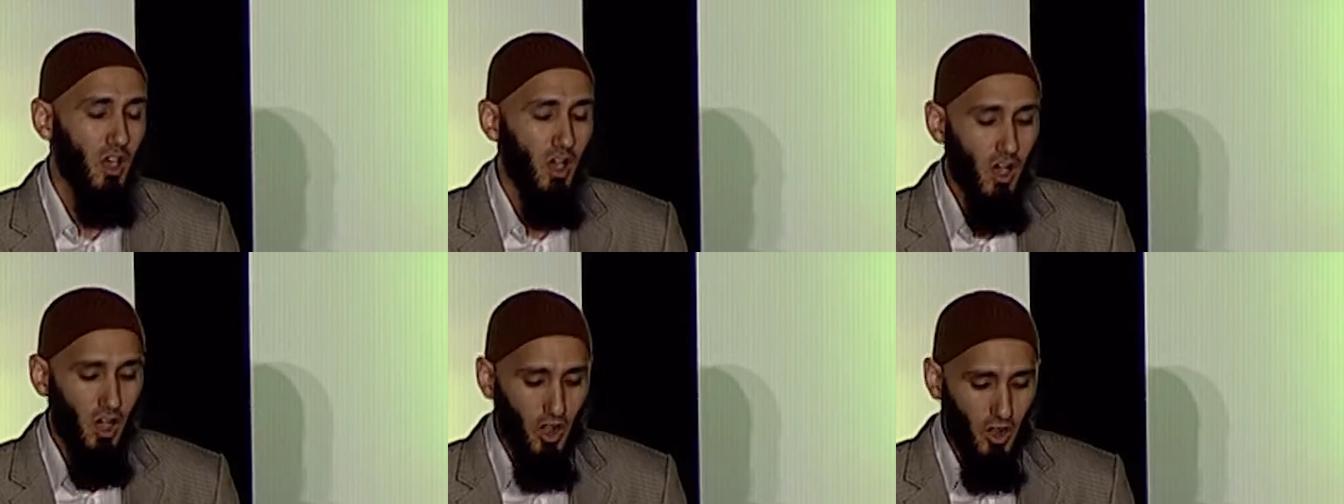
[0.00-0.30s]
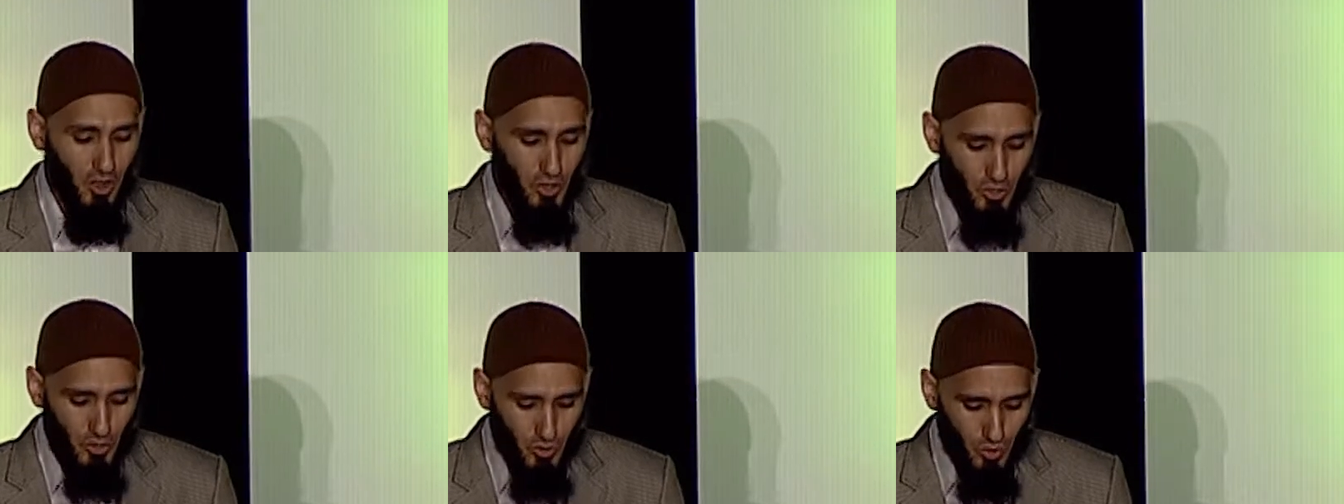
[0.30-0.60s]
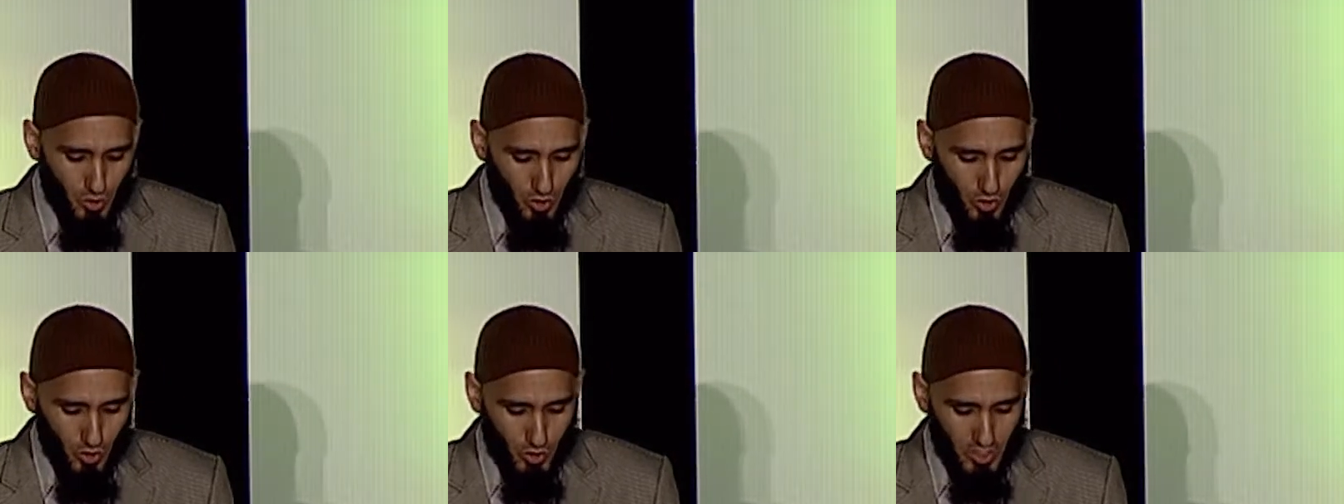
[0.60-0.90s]
Are
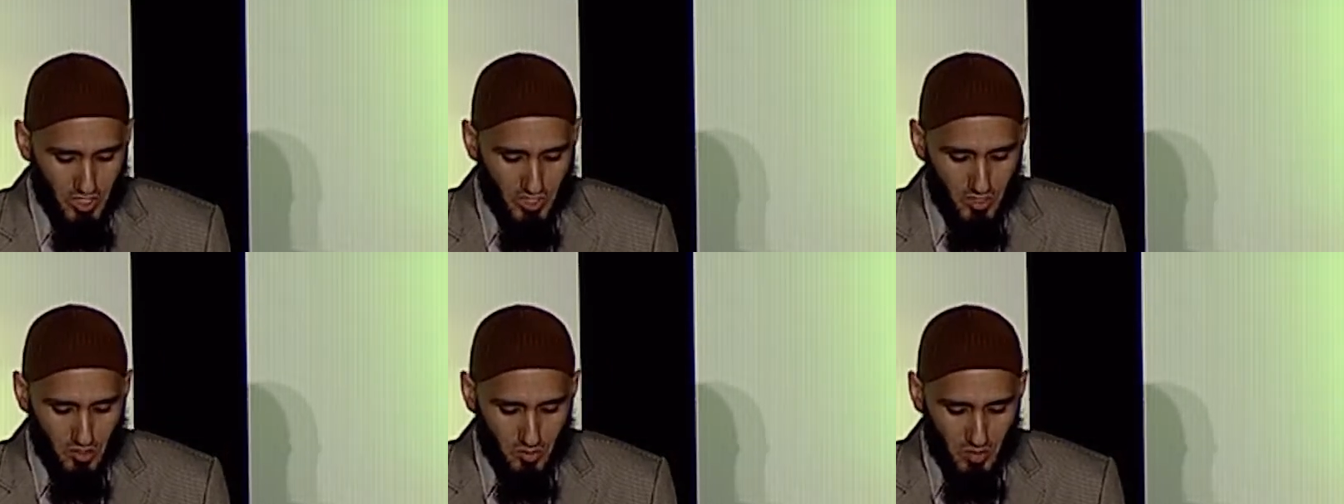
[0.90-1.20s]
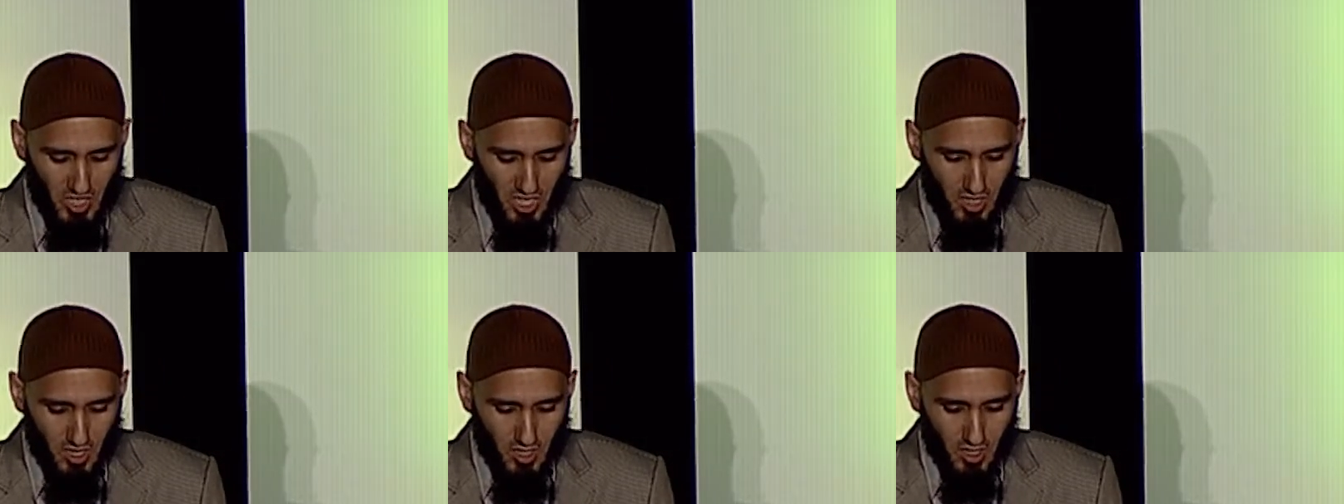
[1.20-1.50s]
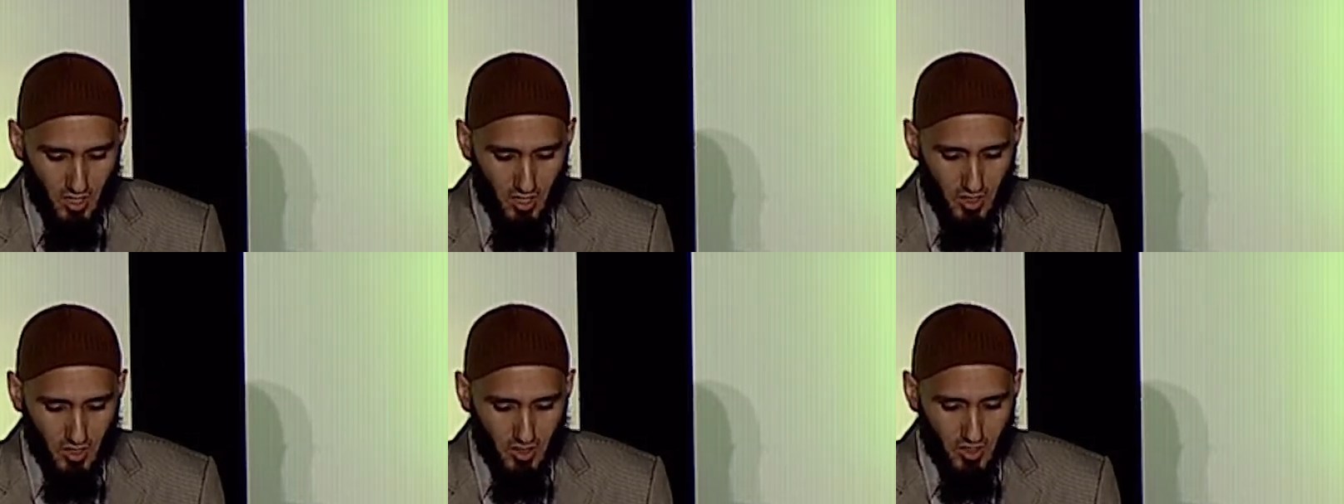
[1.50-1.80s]
you going to
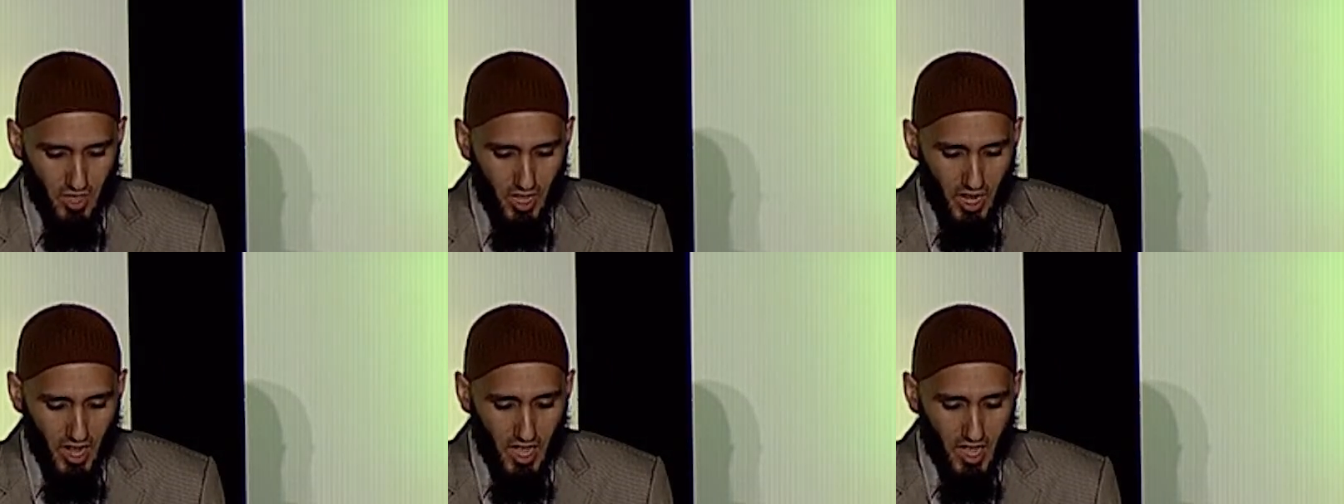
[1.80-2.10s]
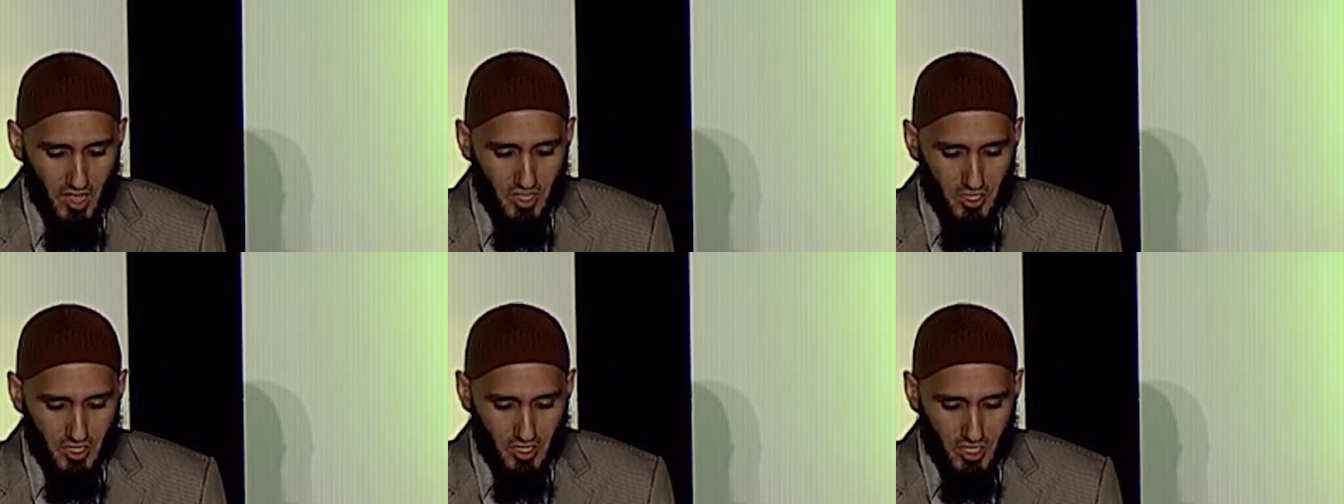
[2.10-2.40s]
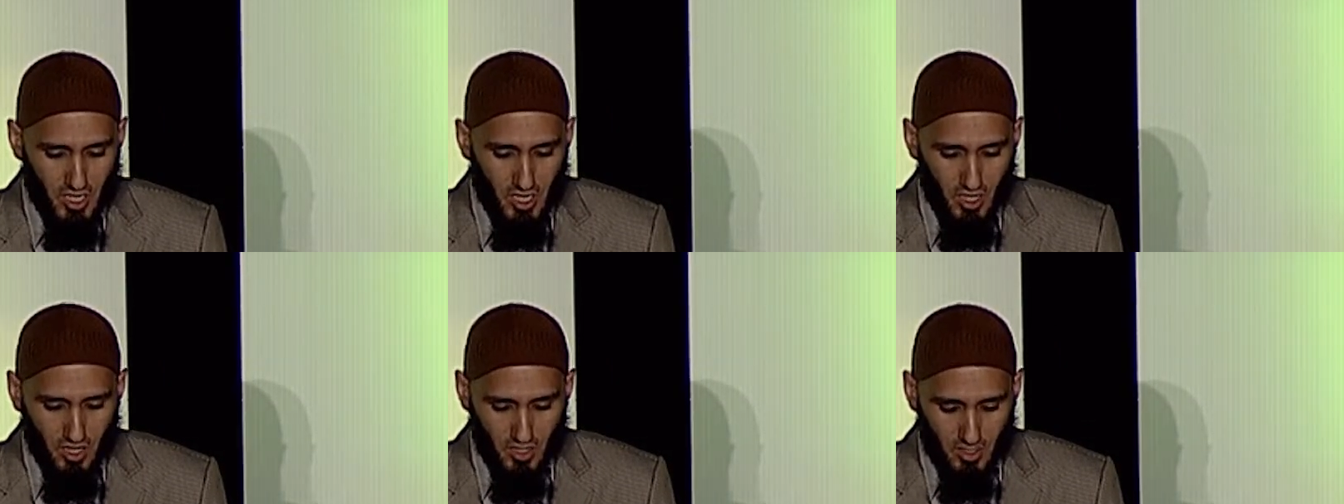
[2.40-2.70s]
be the
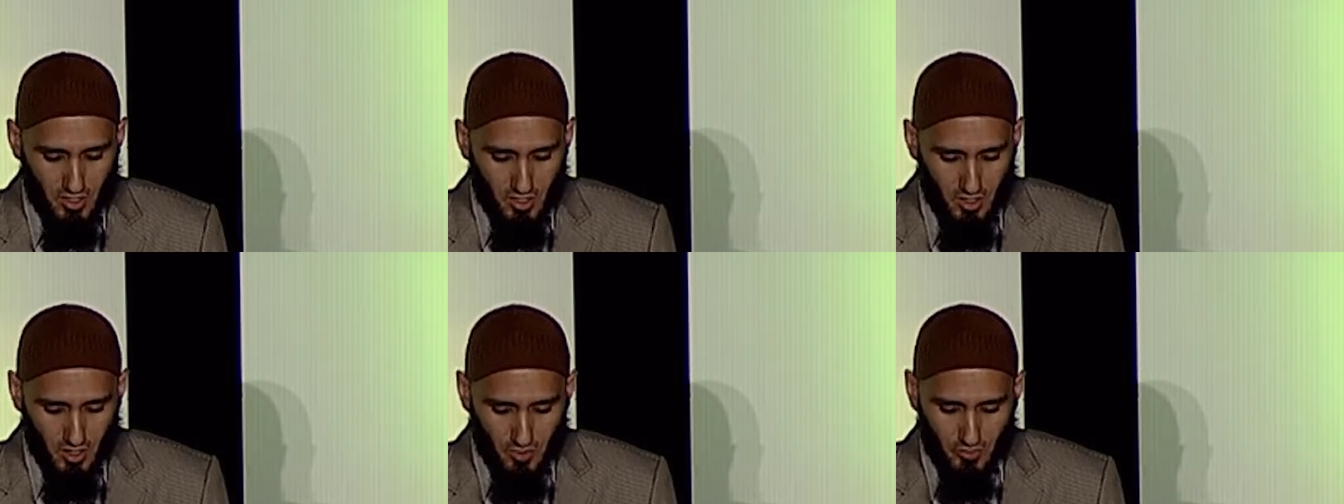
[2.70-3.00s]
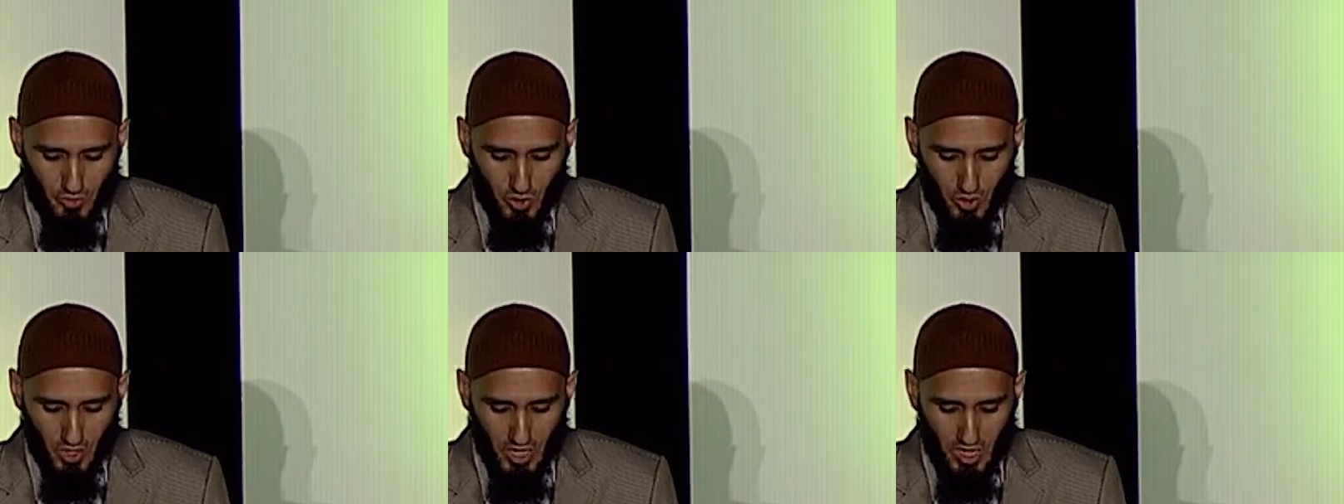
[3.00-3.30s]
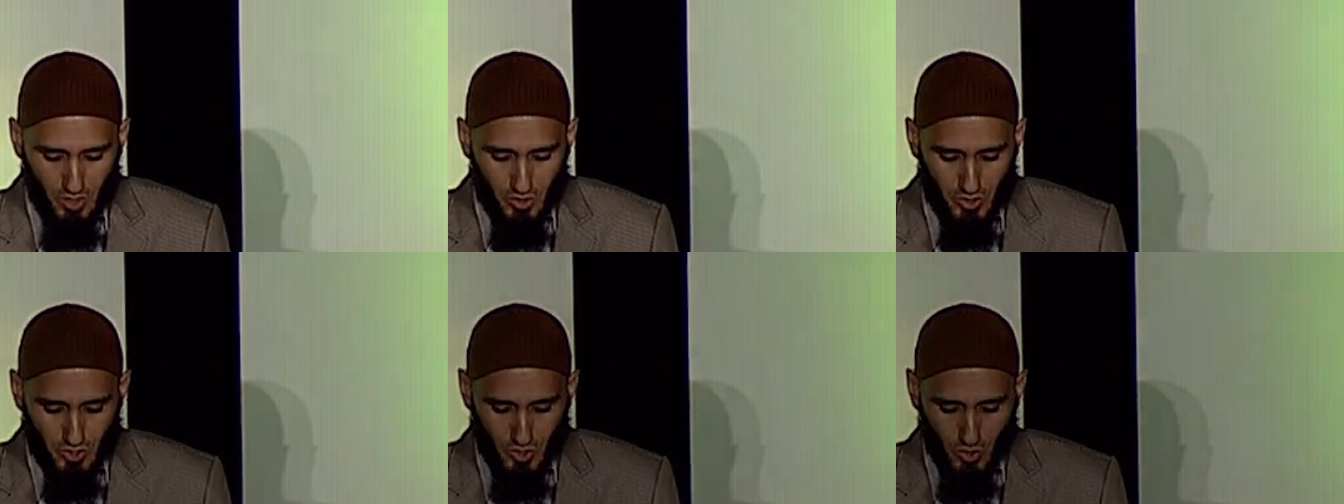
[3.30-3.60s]
Aisha of your
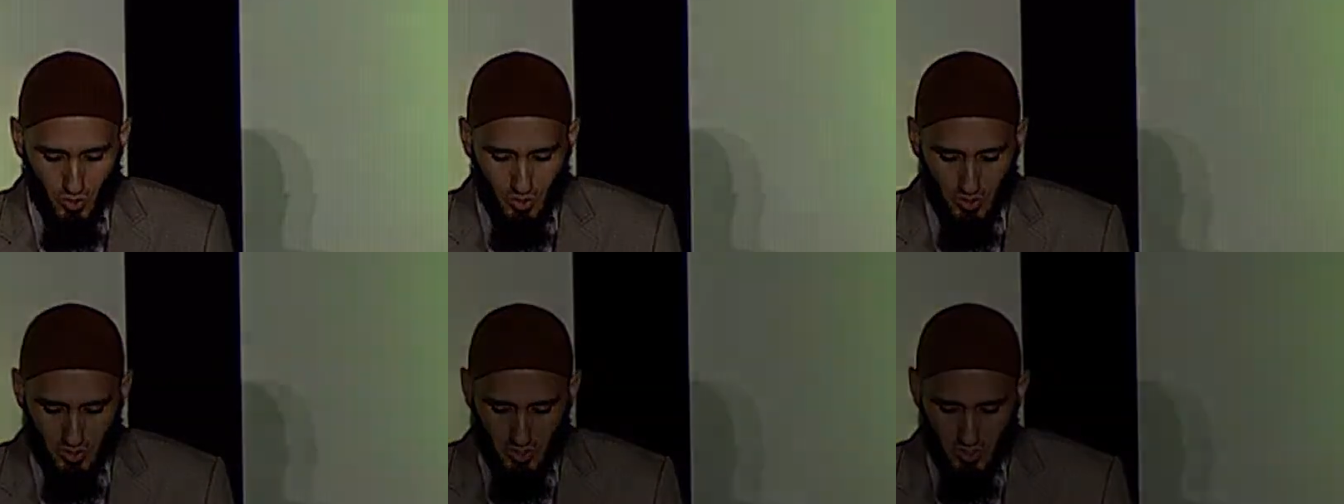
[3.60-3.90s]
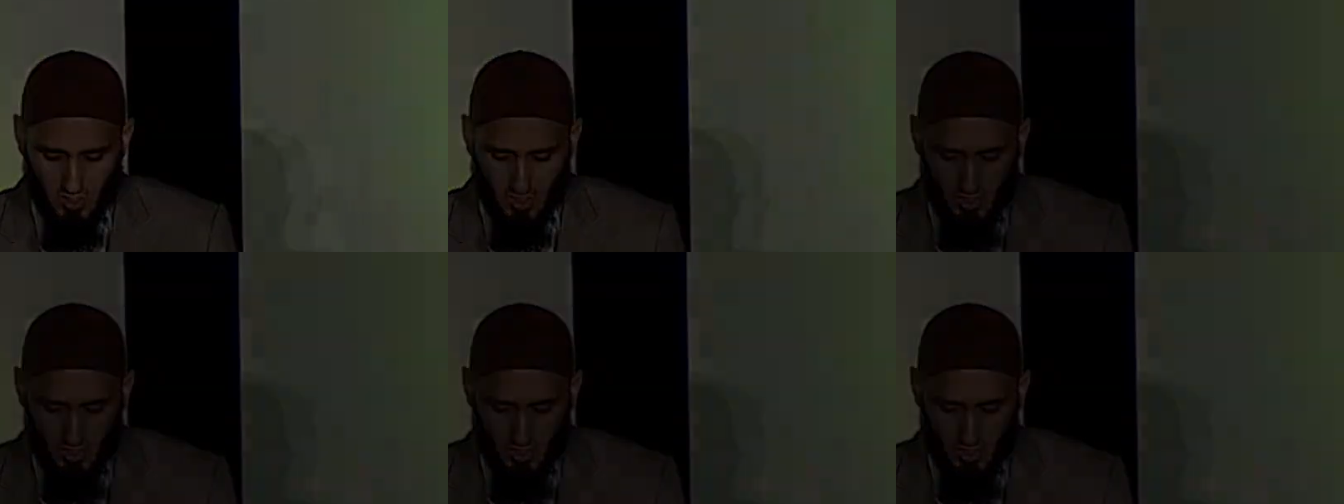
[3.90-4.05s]
household?